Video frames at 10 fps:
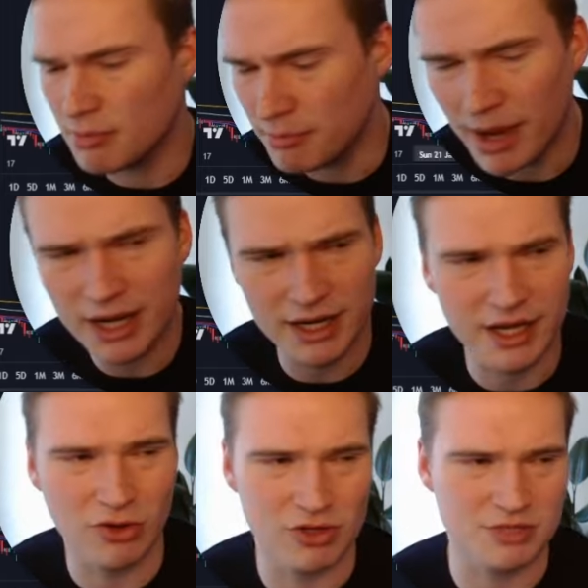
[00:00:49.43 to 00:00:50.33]
mainly
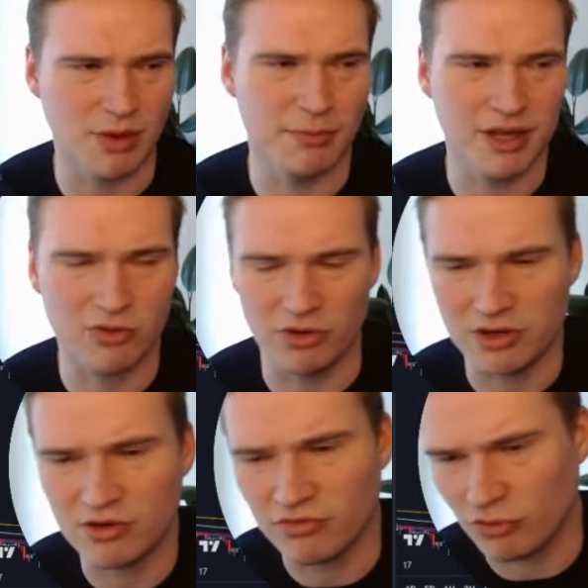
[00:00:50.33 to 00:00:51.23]
caused by
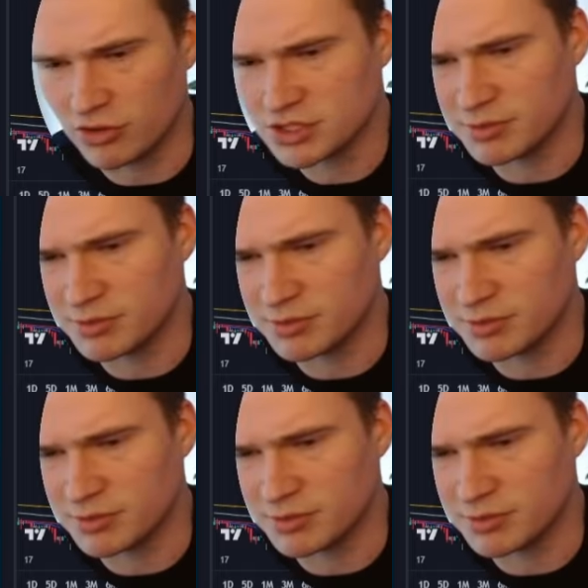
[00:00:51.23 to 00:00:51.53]
Bitcoin, of course,